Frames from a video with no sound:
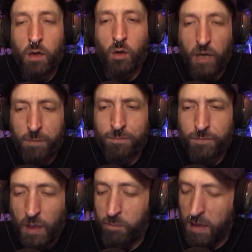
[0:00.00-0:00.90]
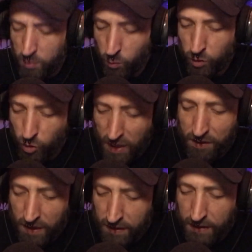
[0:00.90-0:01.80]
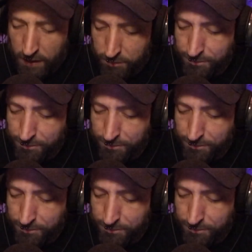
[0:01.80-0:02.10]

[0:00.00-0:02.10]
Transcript: Okay. Maybe we'll try that again.